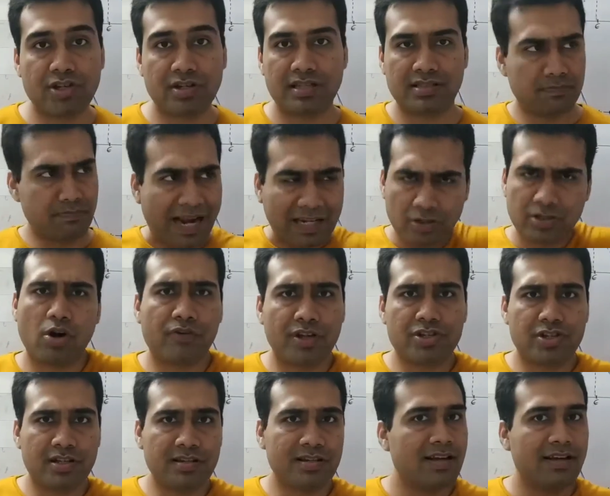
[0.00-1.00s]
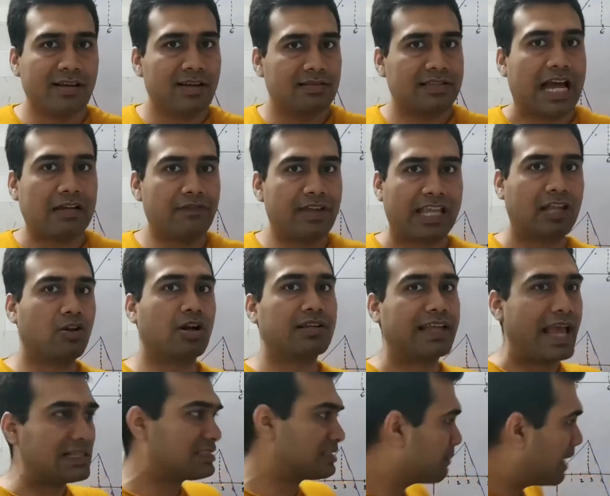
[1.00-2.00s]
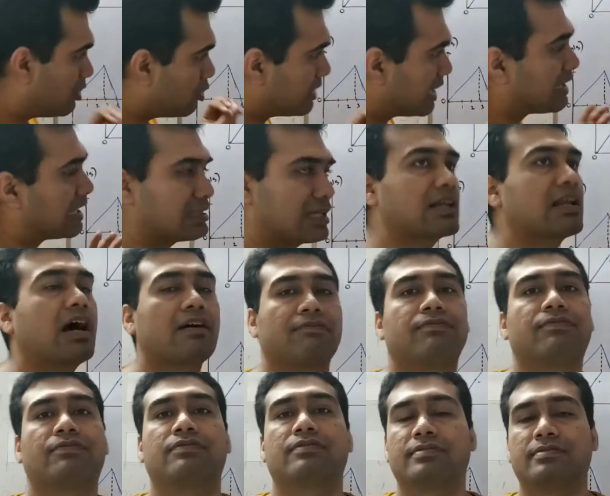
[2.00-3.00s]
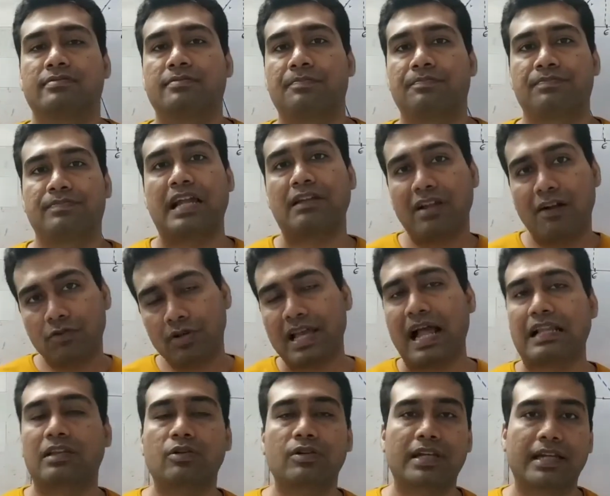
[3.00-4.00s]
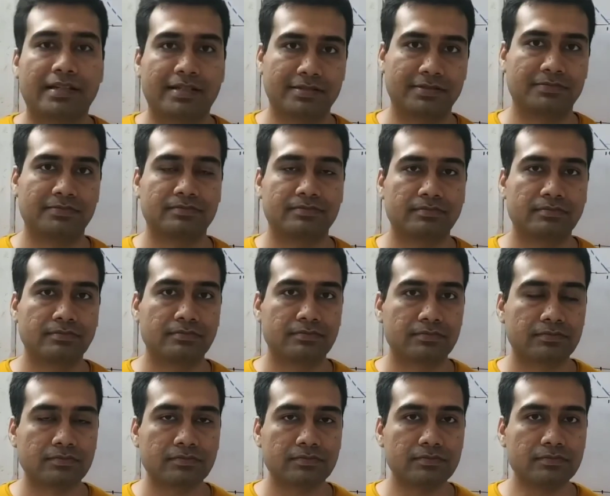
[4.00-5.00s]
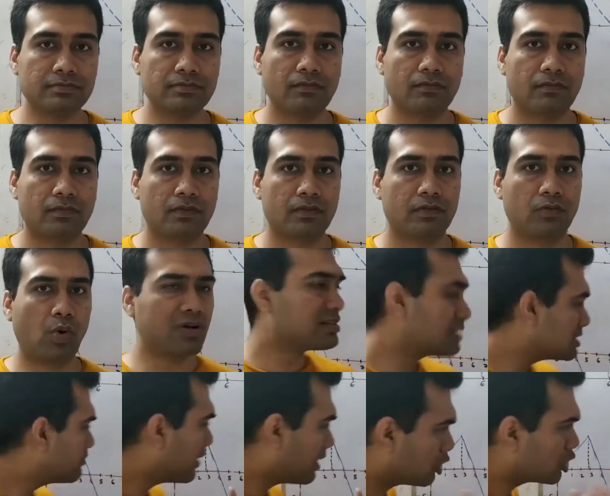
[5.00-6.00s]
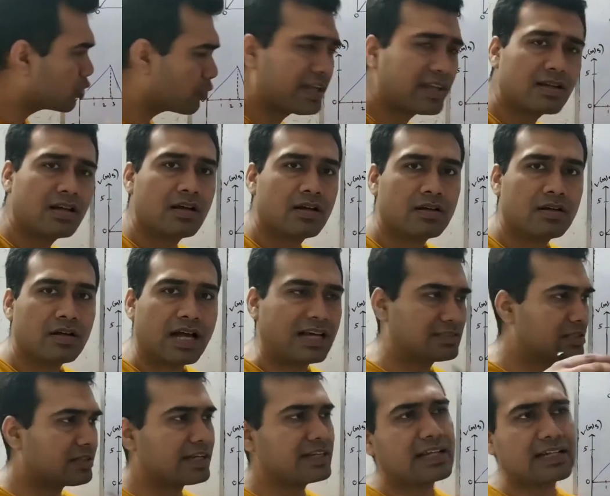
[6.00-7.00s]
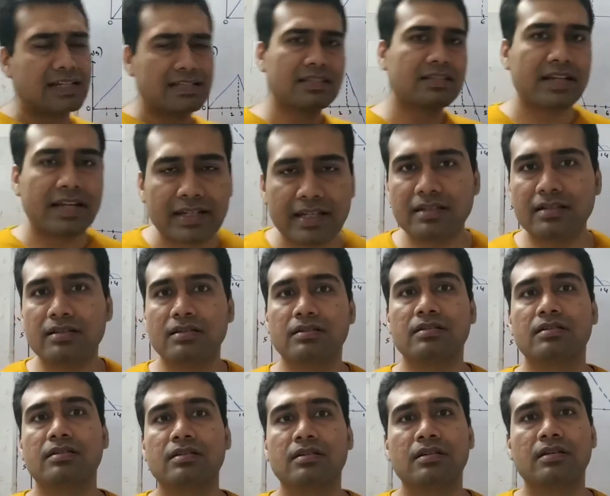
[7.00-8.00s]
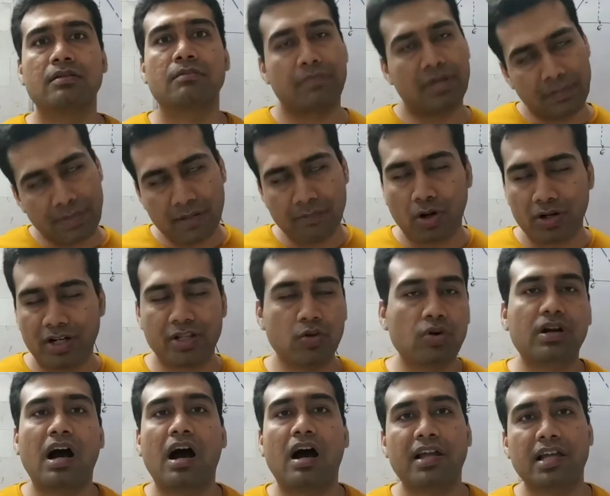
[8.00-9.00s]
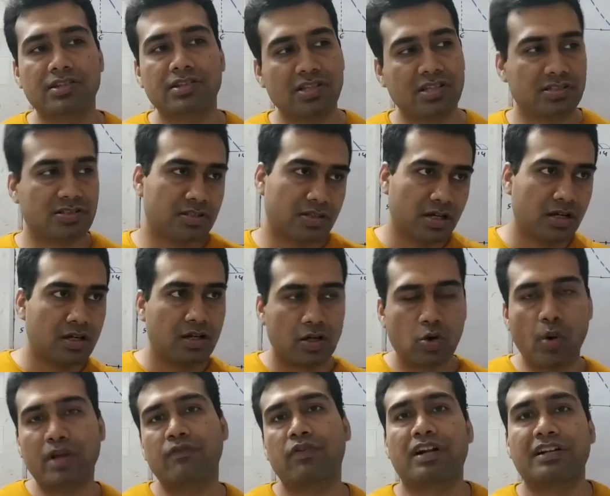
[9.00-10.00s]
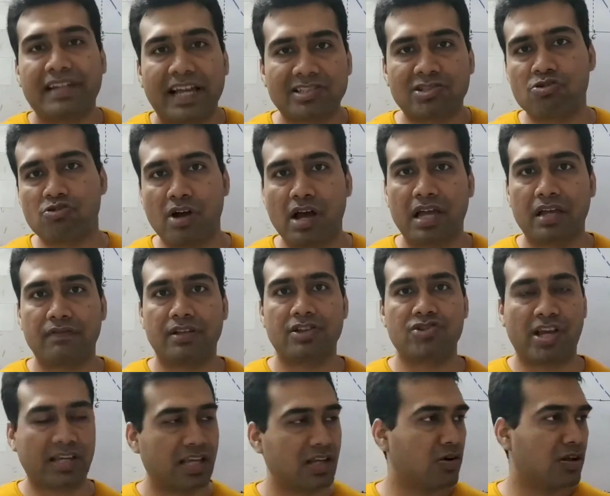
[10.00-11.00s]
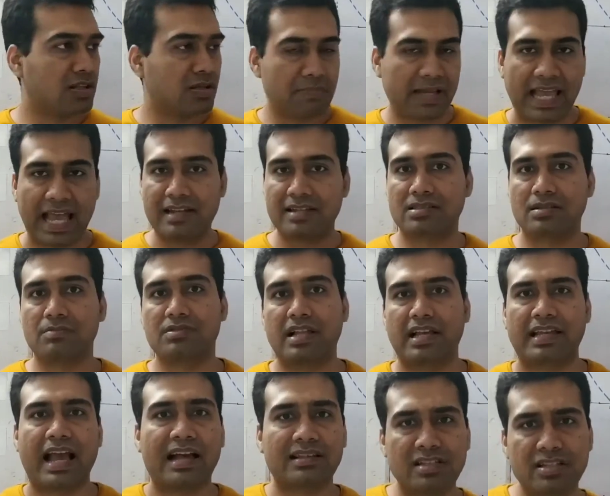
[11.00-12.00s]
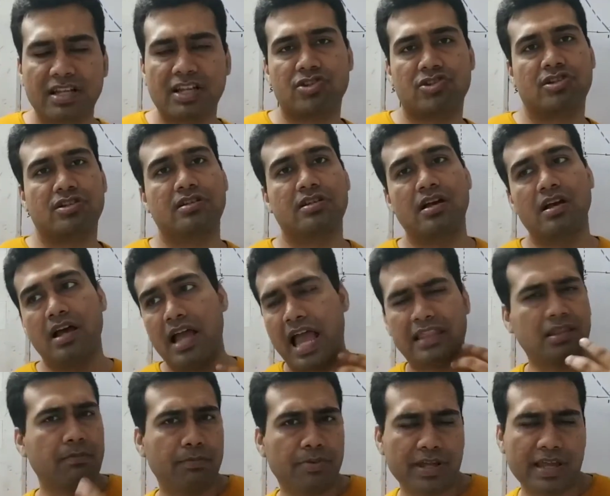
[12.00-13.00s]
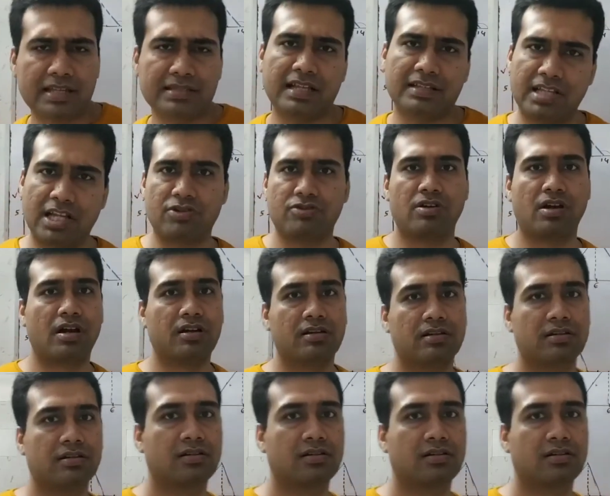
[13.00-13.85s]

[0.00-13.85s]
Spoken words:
Is it back to the origin? That we cannot guess by looking at the graph. That we'll have to calculate. What is this fellow doing? Accelerating, decelerating? Maybe he bought a new car. He's just going for a test drive and checking all the mechanisms like acceleration and the brakes, etc.